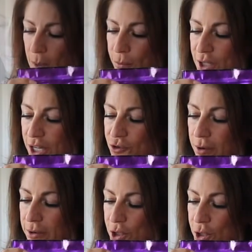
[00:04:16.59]

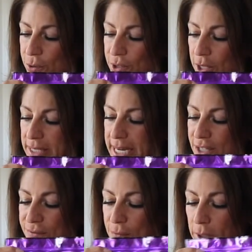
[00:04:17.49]
Progesterone is used on
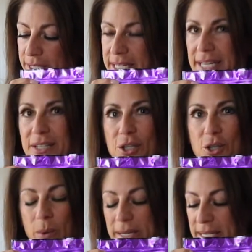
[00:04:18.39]
days 14 to
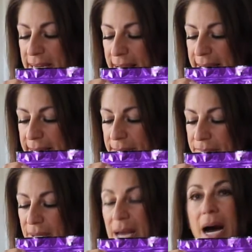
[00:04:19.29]
28,
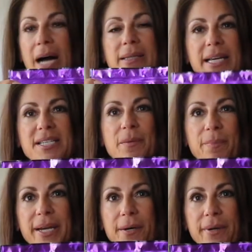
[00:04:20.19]
unless a
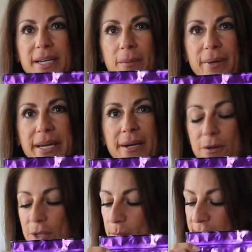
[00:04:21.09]
period
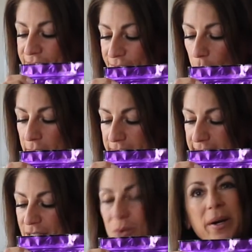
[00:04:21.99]
appears before
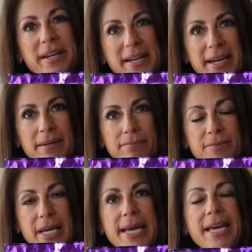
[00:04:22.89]
day 28.
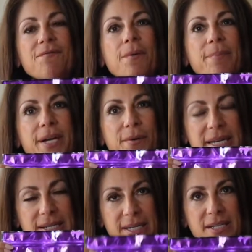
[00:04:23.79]
If a
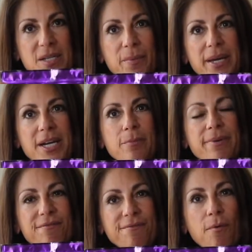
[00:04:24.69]
period does appear
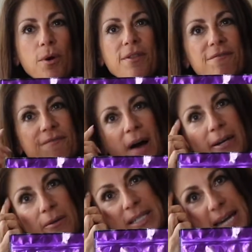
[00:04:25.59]
before the
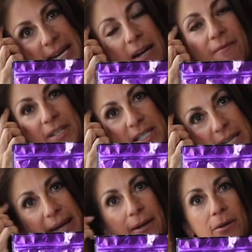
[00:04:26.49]
final day of the
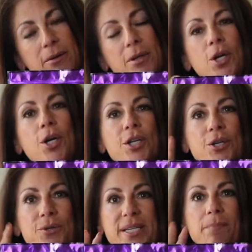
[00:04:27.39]
cycle,
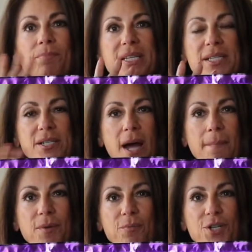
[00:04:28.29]
you simply
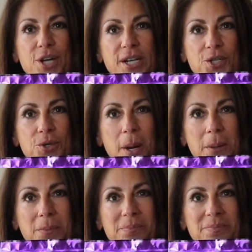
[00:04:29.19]
stop the progesterone,